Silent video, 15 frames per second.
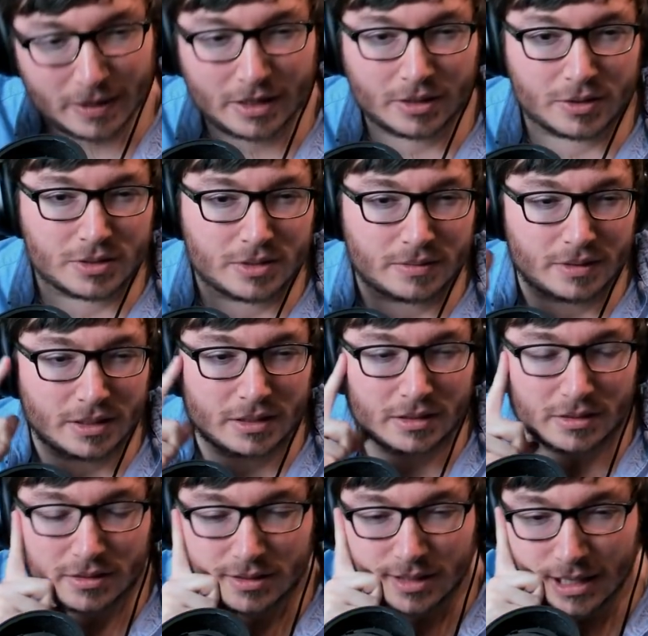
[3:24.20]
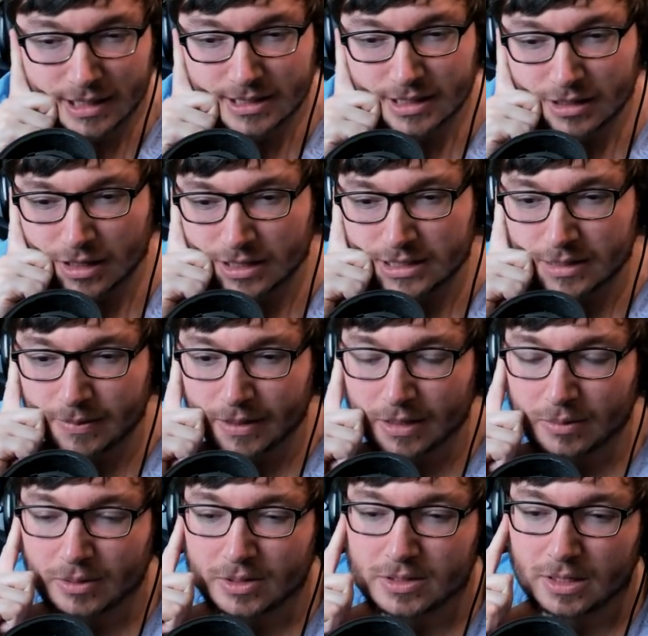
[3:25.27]
ping or something. 80, 90 ping
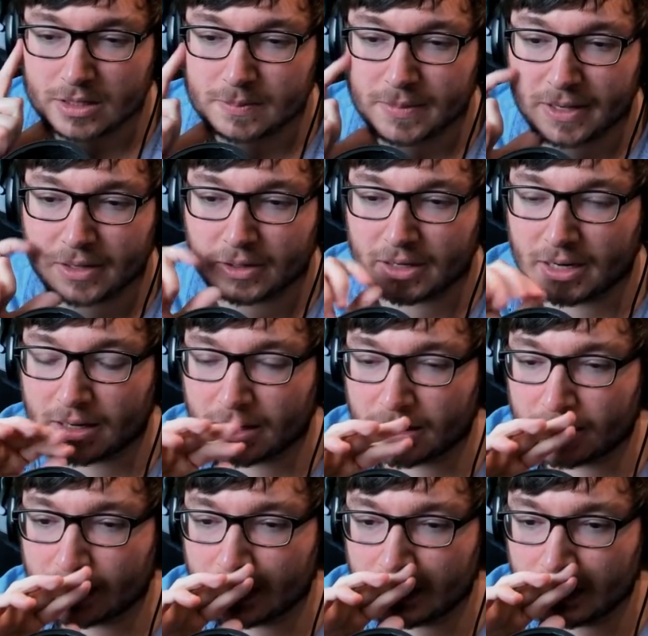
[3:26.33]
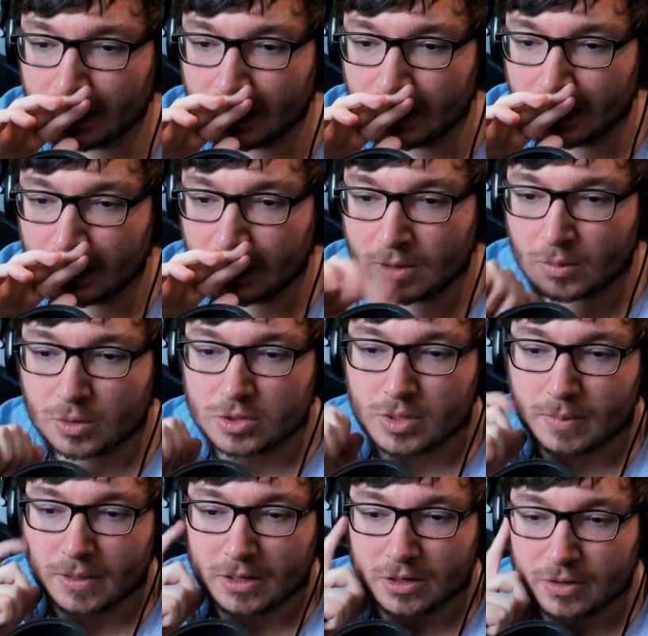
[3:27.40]
when I was last paying on NA. What's your
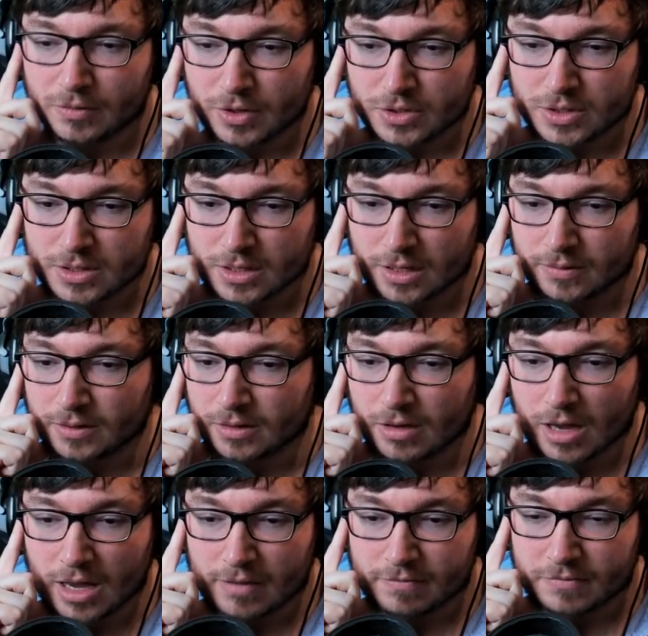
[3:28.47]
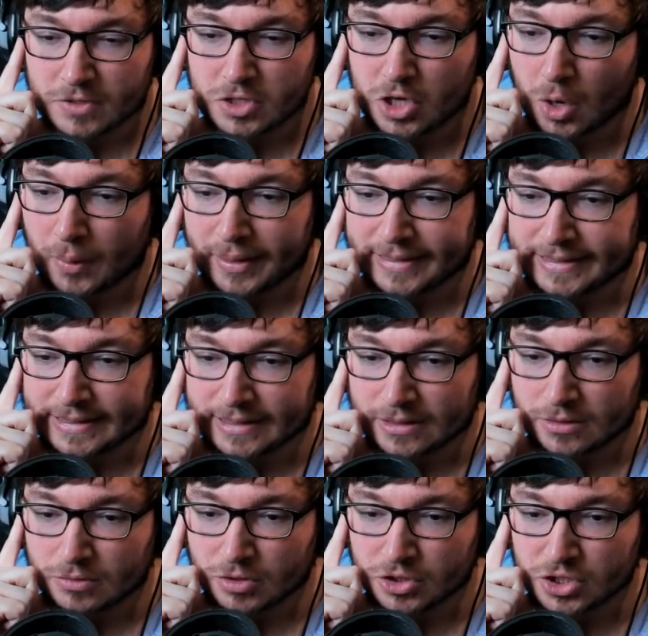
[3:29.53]
opinion on Russia server? I have no
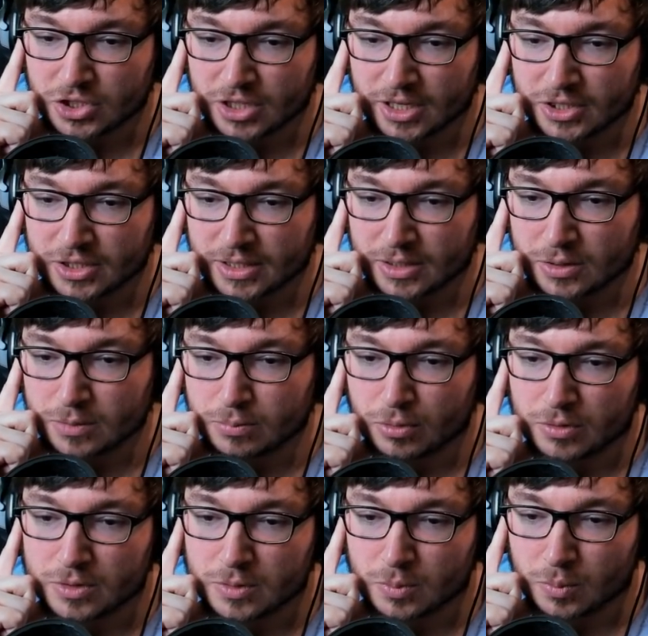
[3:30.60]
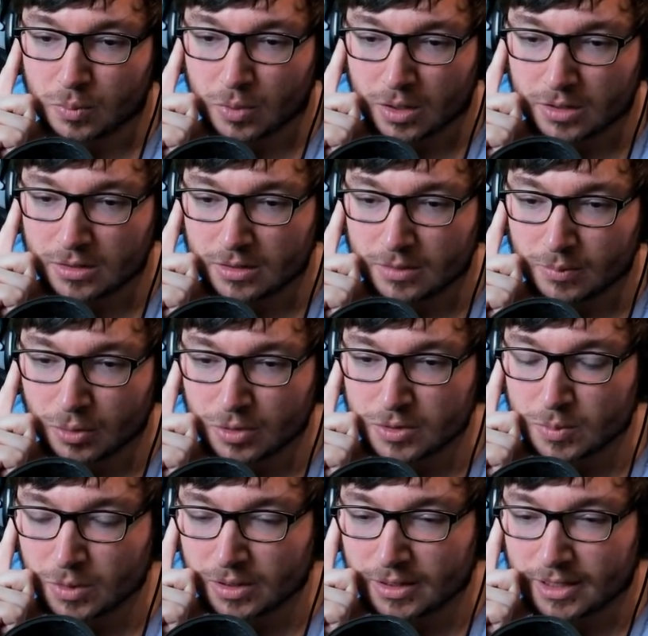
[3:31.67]
idea. Russia challenge equals bronze one. What? Bronze
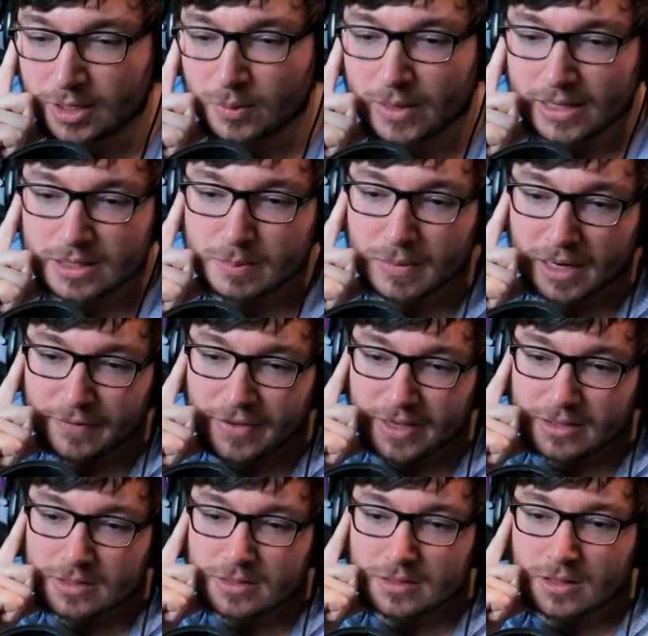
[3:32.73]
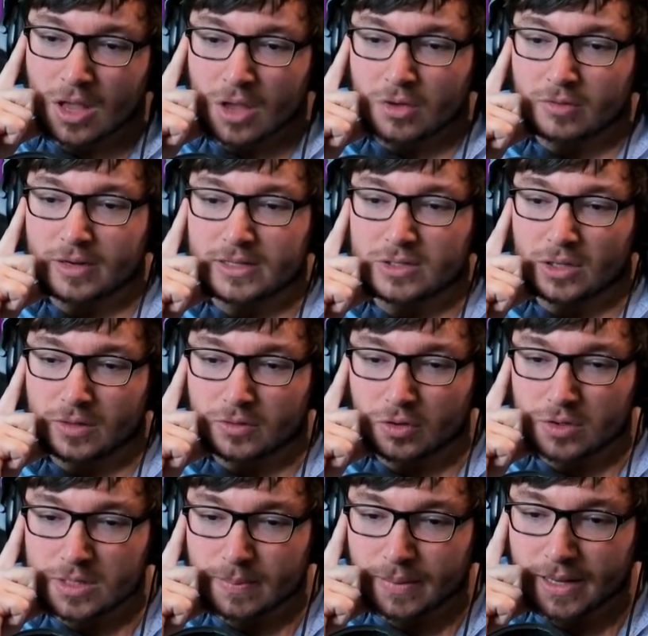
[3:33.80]
one in EUS? Mighty face? Really sick of
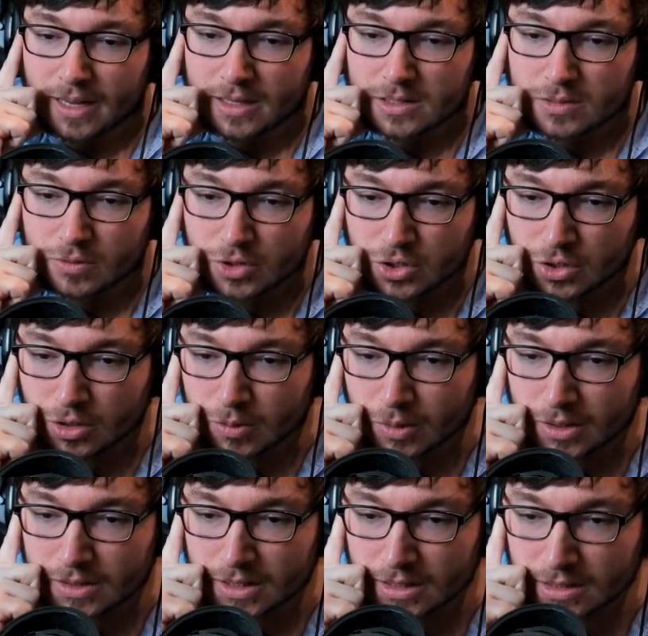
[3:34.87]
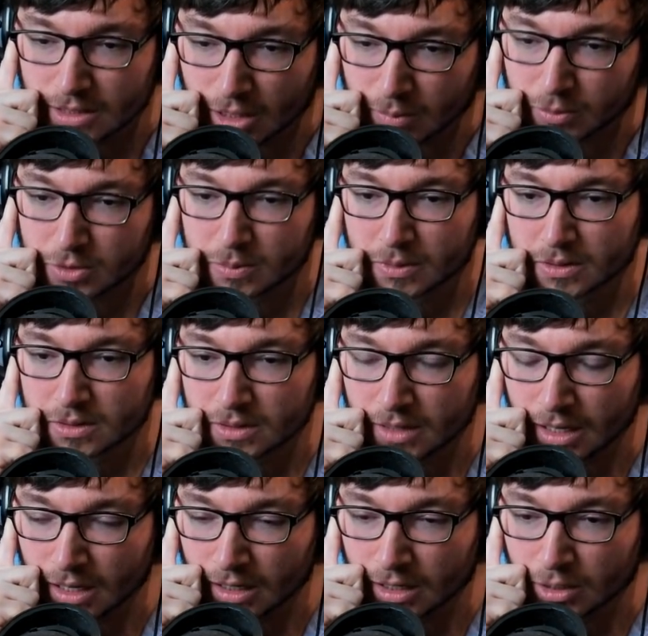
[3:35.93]
toxic players. Russian community is terrible, to be honest.
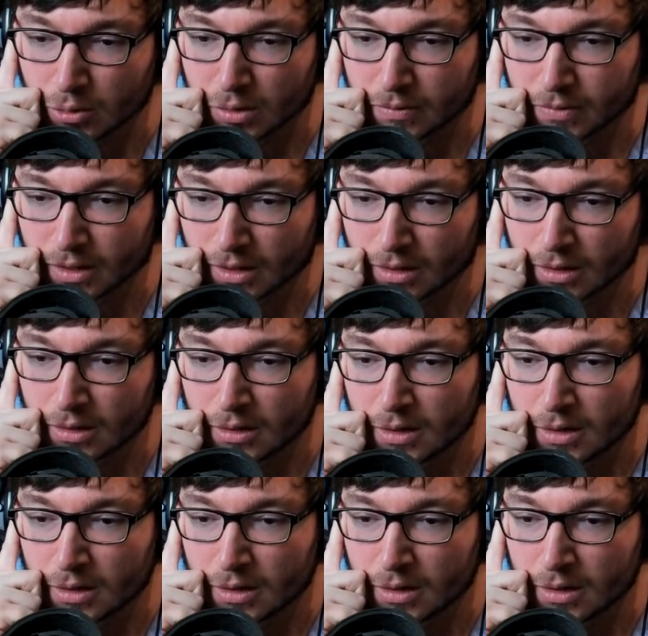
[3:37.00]
Yeah, I can agree with you there.